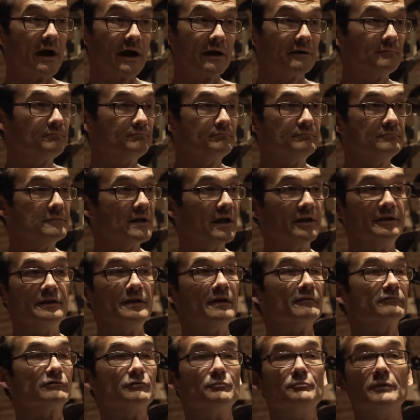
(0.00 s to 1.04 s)
I had
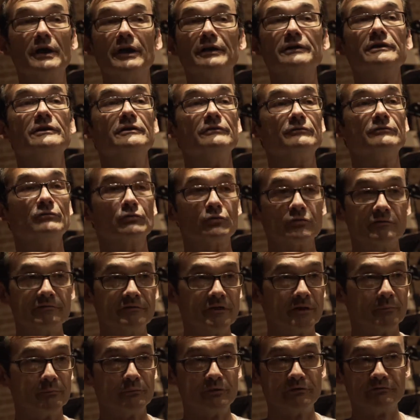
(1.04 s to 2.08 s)
never met either of
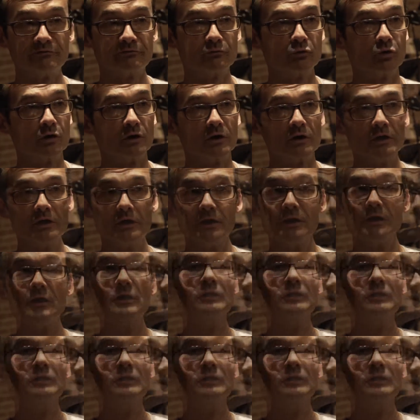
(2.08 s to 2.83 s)
them before,